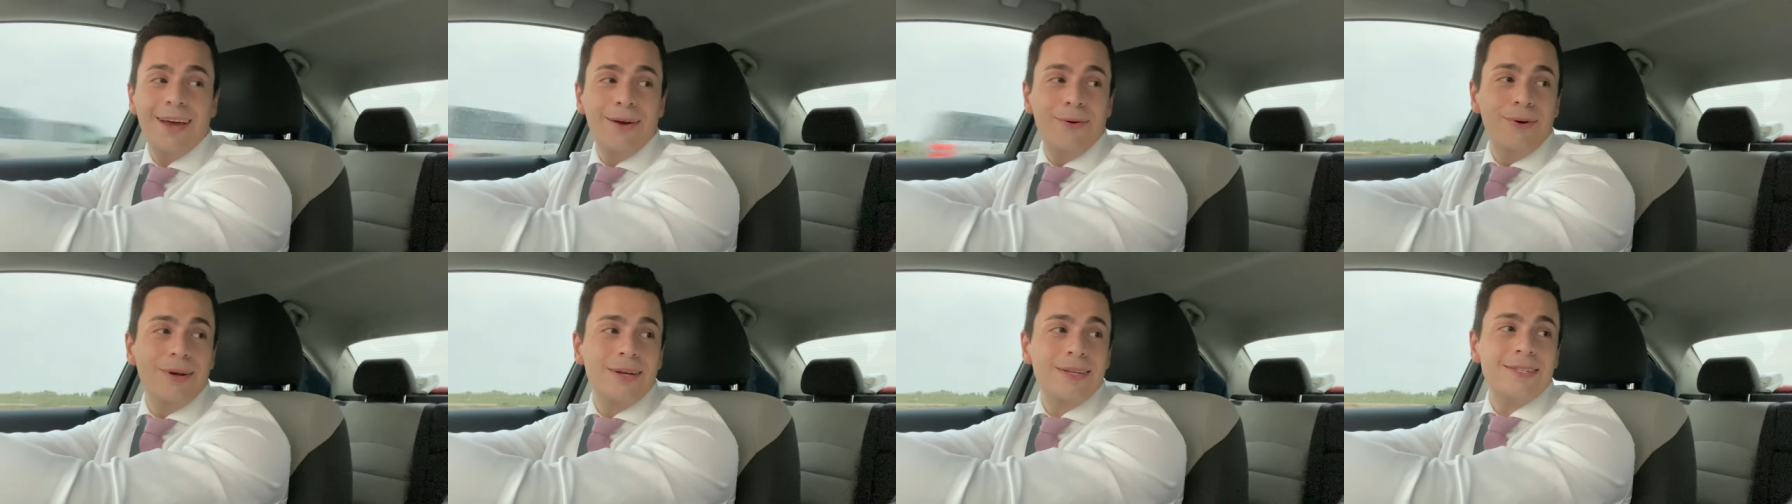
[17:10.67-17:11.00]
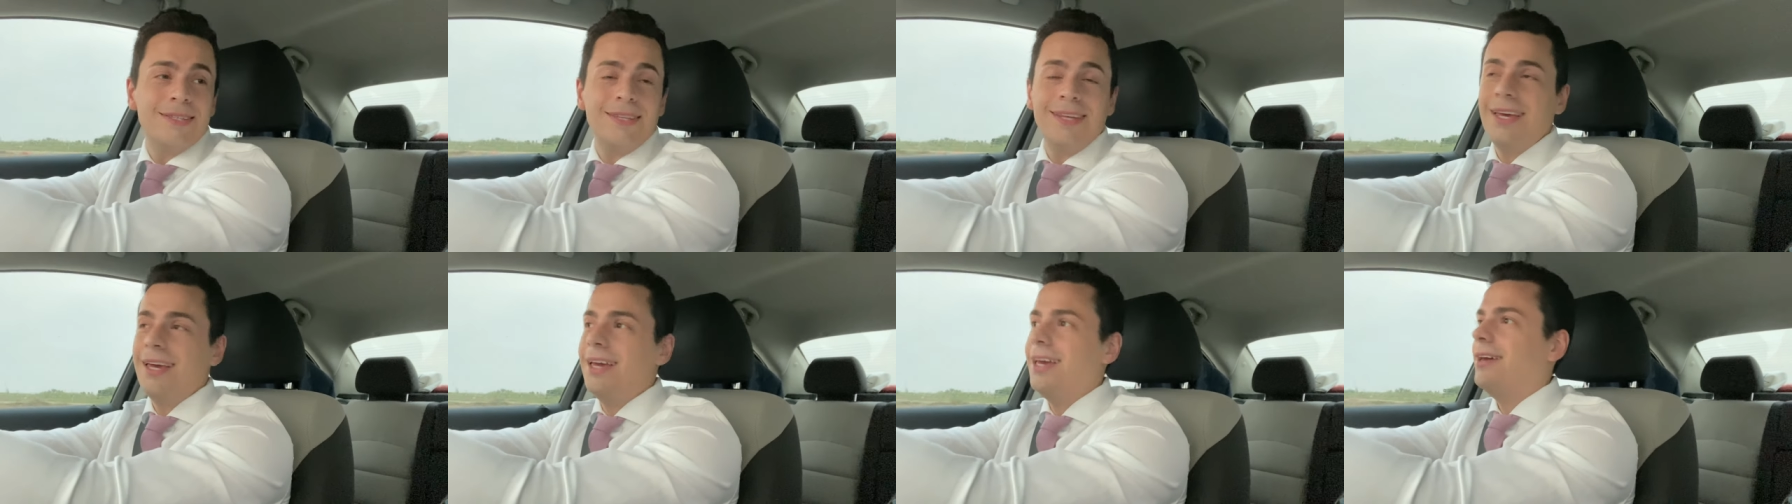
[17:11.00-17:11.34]
it mm.
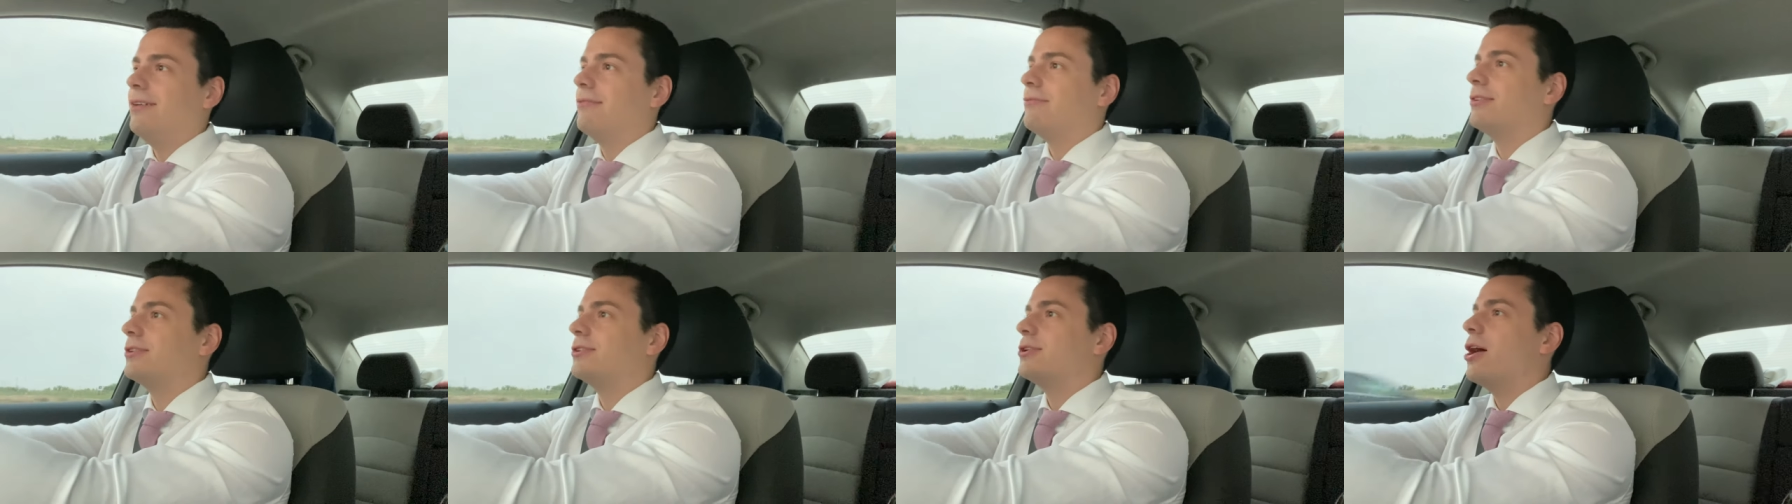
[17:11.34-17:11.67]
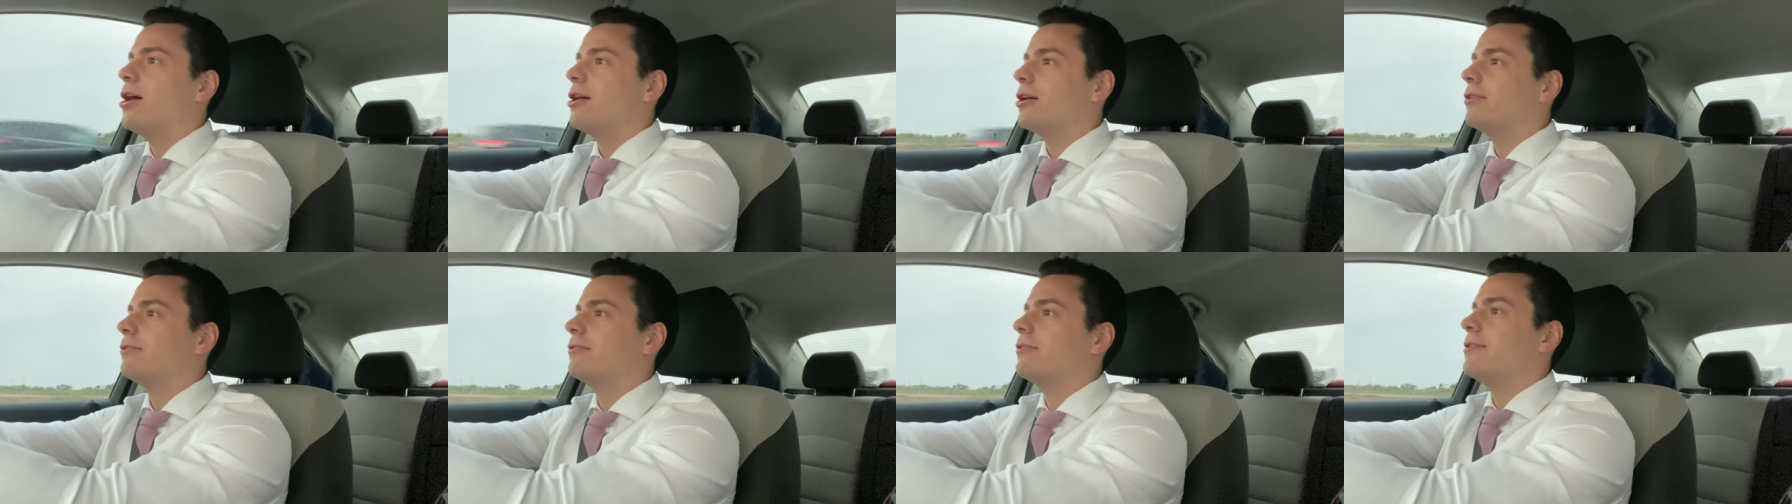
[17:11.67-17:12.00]
was the
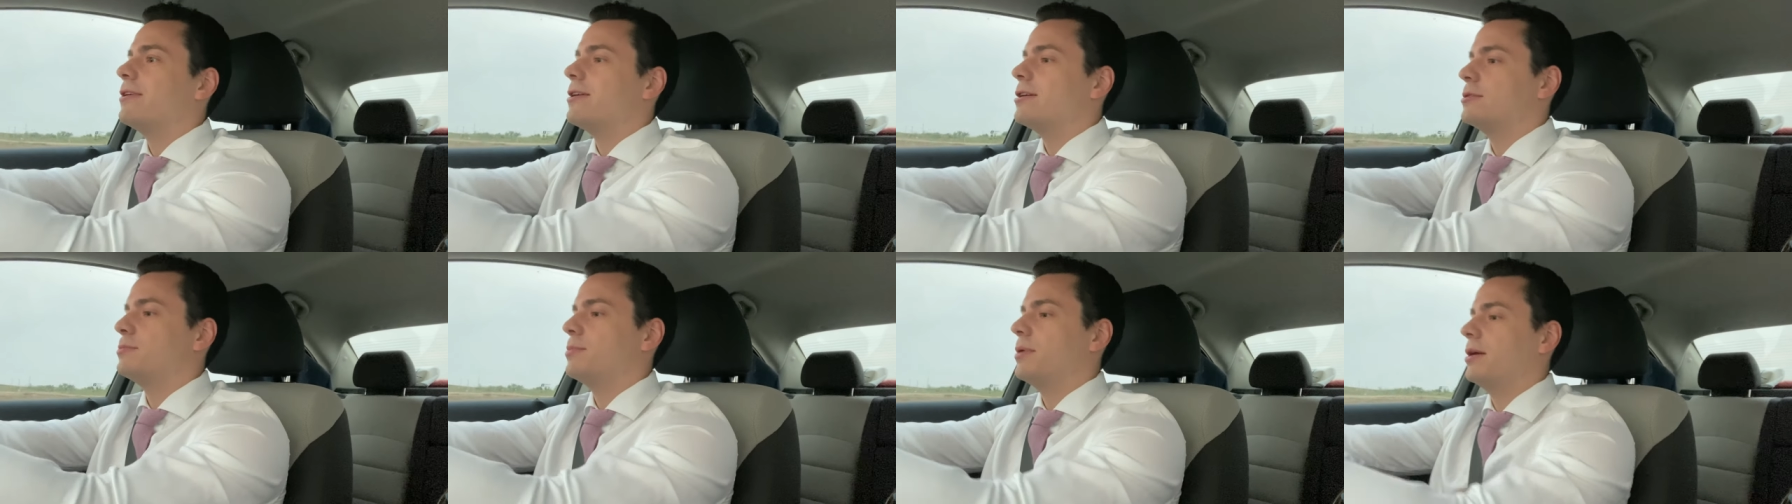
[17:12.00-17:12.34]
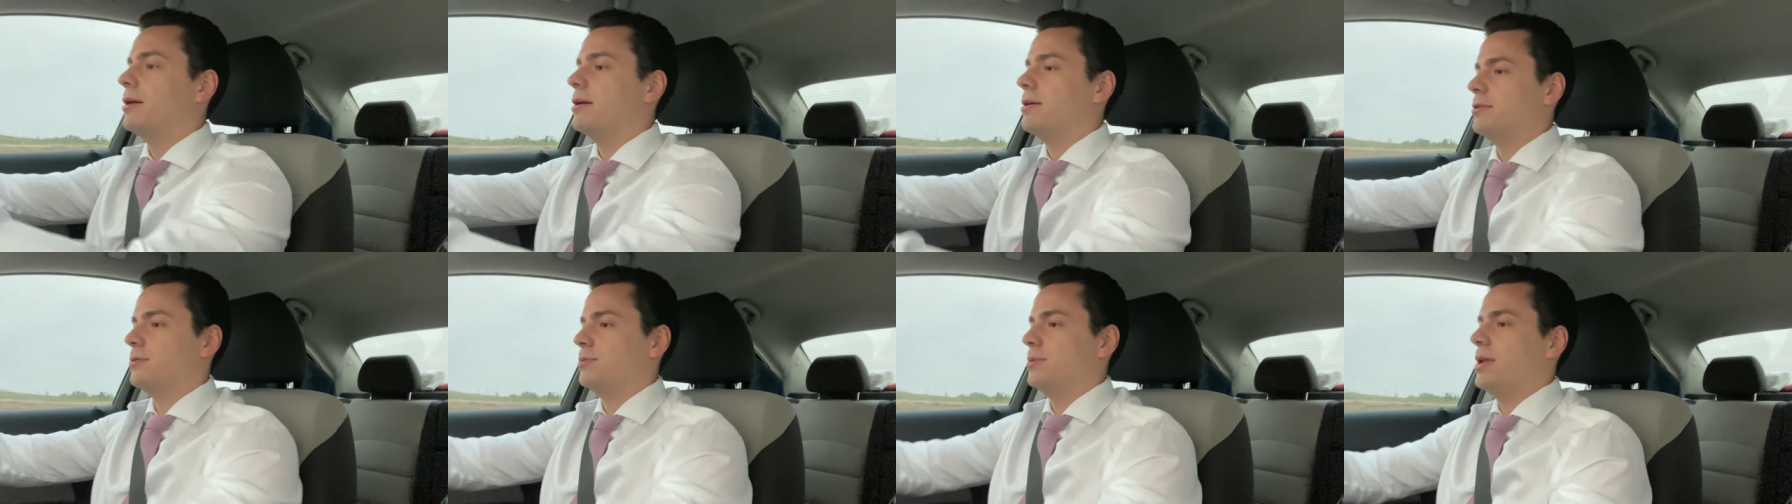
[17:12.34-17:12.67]
photographer
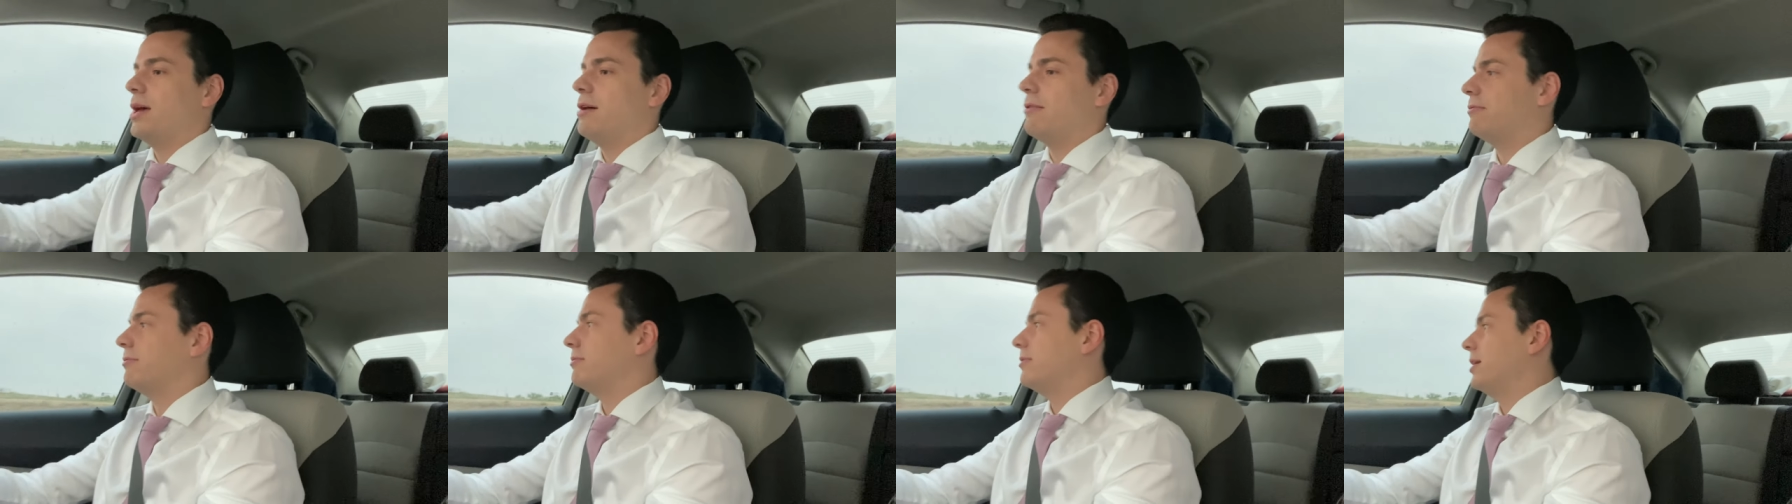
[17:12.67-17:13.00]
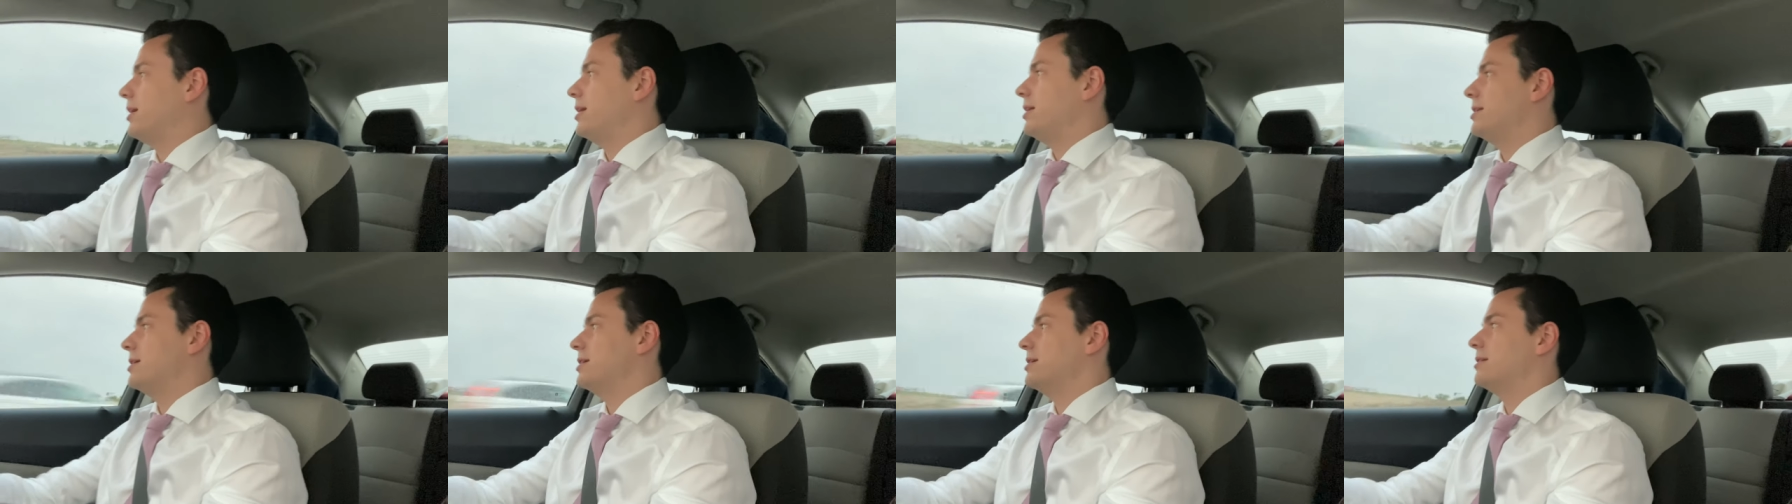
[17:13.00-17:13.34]
experience we
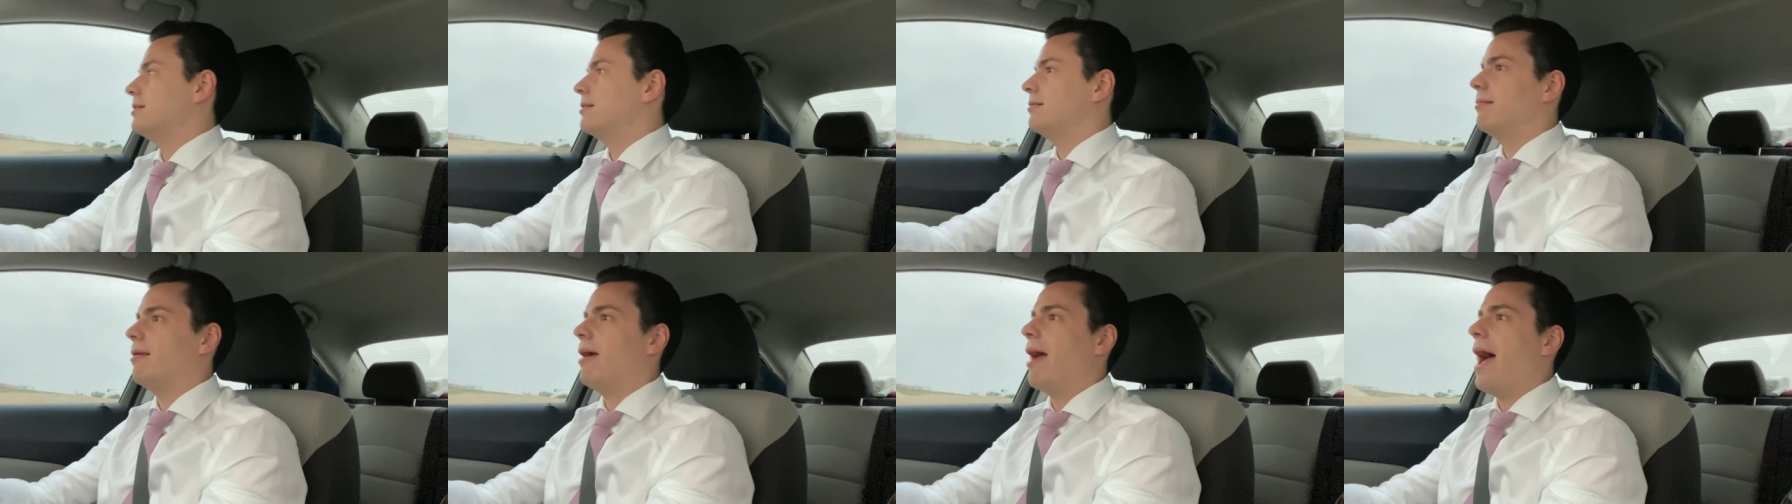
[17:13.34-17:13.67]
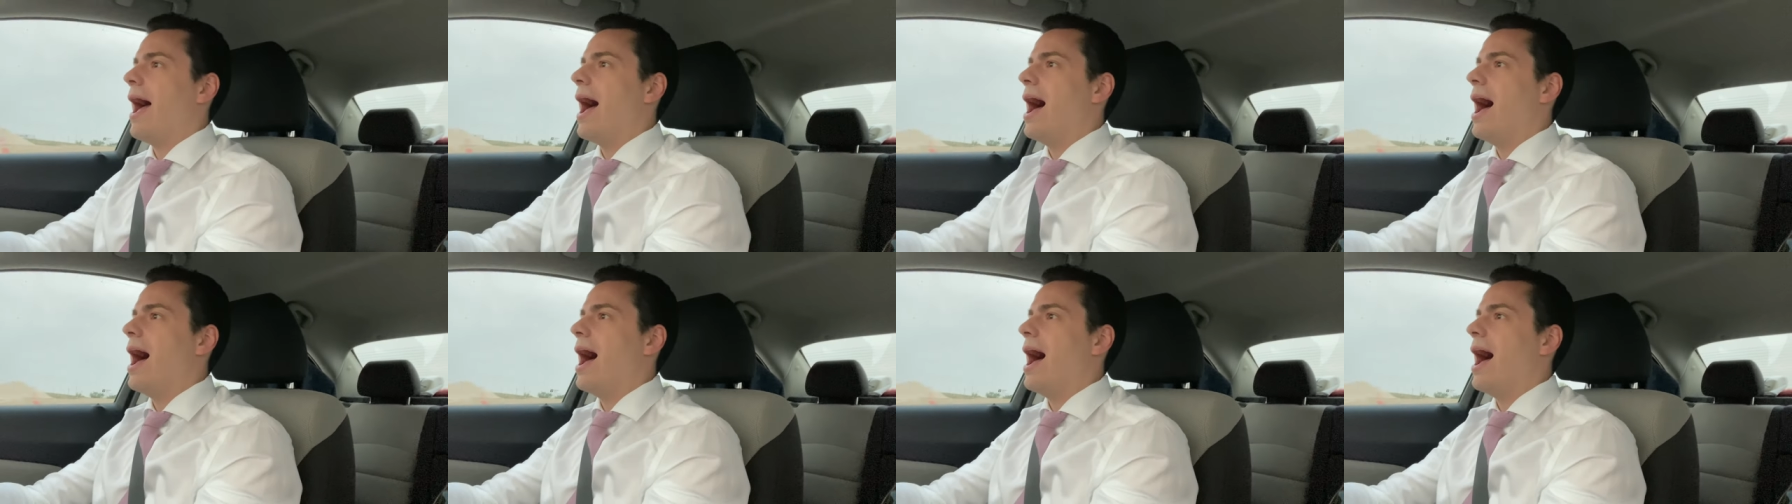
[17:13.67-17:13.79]
definitely didn't